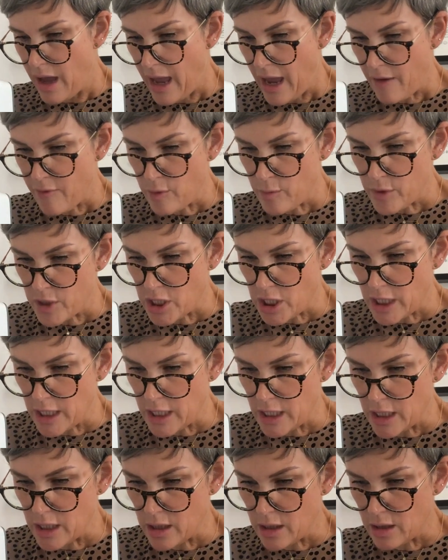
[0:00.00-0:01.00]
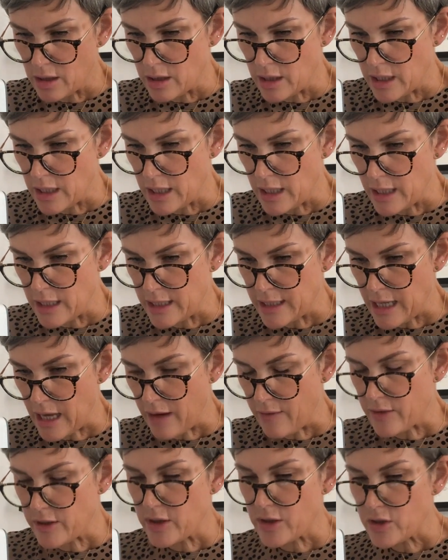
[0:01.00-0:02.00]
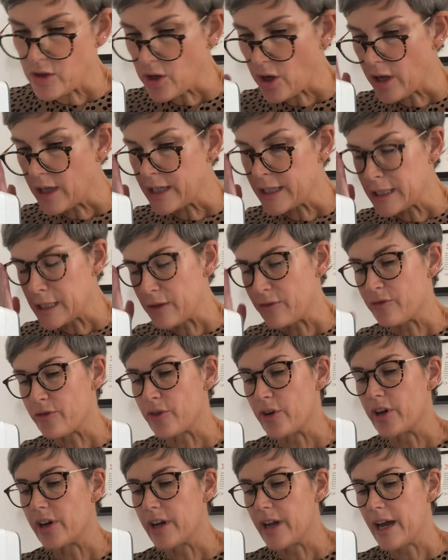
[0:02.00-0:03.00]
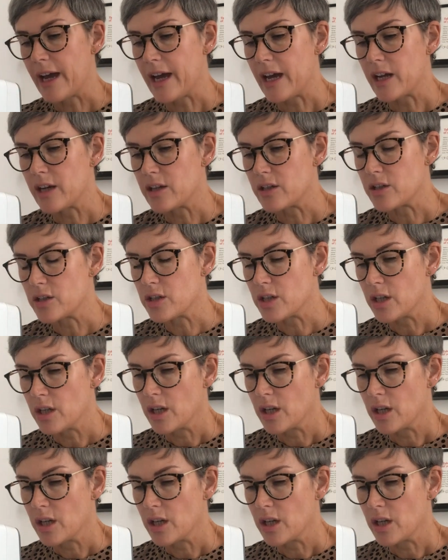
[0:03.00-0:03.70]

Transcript: every machine is ever so slightly different, and